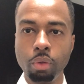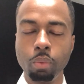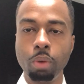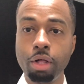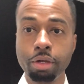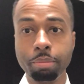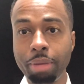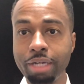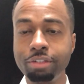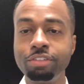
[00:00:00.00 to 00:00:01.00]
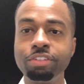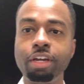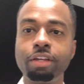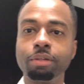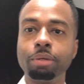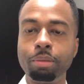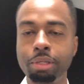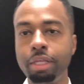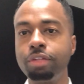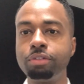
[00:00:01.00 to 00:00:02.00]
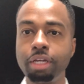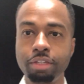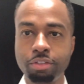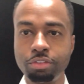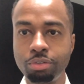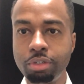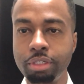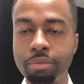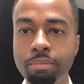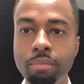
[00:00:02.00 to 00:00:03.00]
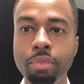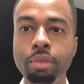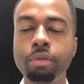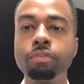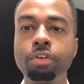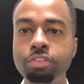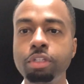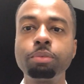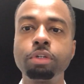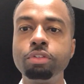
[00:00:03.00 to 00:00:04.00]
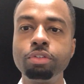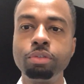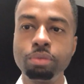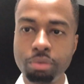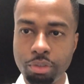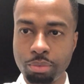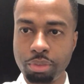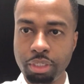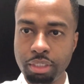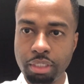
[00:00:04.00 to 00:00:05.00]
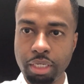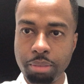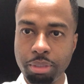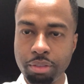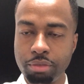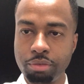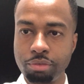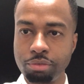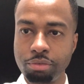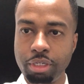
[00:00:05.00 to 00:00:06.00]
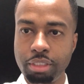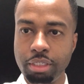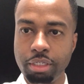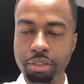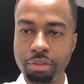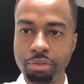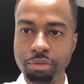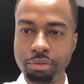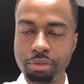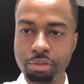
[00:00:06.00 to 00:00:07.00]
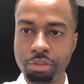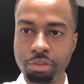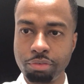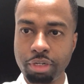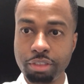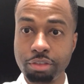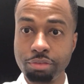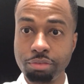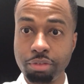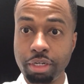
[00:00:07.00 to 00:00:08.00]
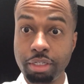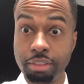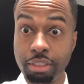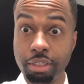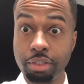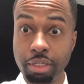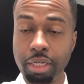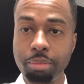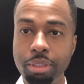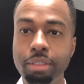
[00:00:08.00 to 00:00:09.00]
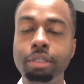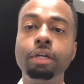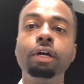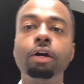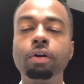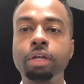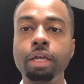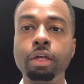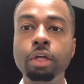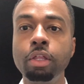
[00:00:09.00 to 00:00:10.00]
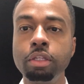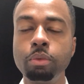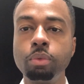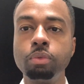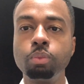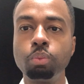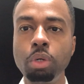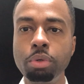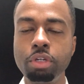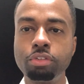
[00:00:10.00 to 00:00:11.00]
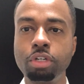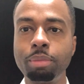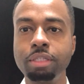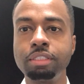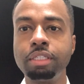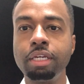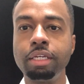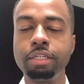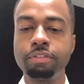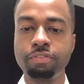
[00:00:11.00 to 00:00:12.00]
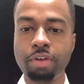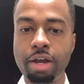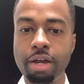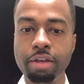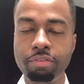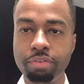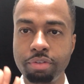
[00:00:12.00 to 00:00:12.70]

Welcome back to the channel. Glad you guys can join. First thing we're going to do is we're going to hit the like button right here. Correct. Right here, the like button. Okay, what we're going to talk about today is five